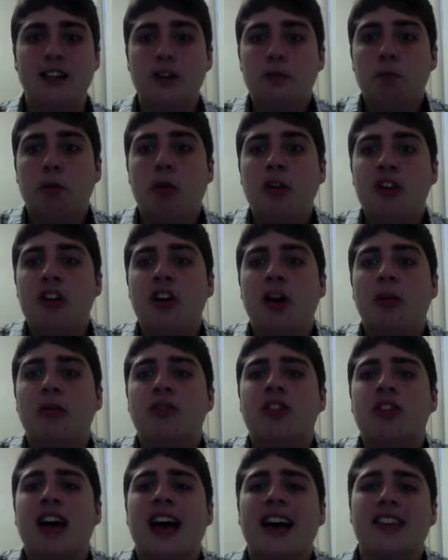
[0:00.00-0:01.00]
At this
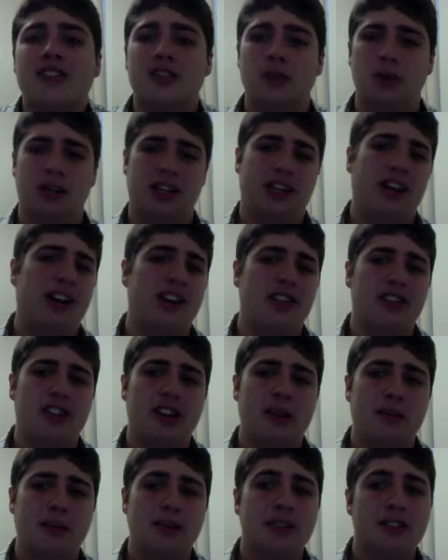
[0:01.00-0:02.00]
point, he almost has to win a
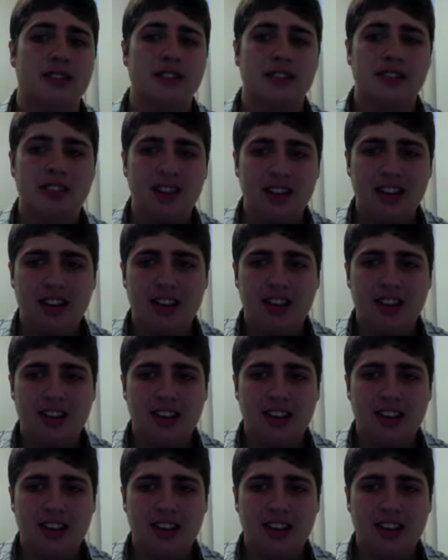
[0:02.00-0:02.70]
Night of Champions.